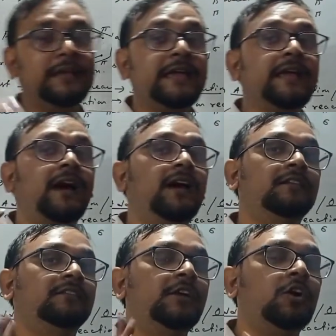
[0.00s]
they are
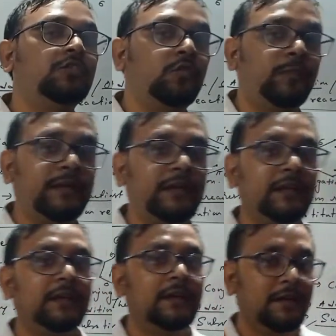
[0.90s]
sure to
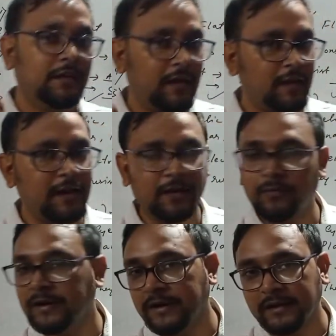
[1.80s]
be an
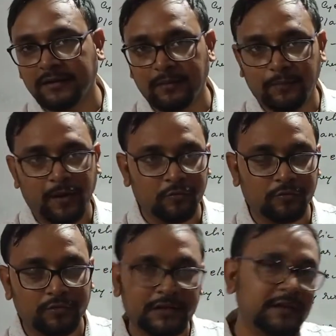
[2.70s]
aromatic
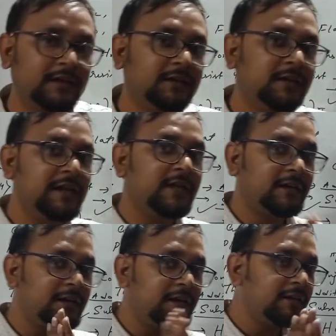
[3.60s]
compound. Clear
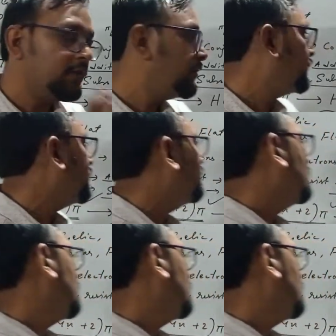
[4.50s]
all of you?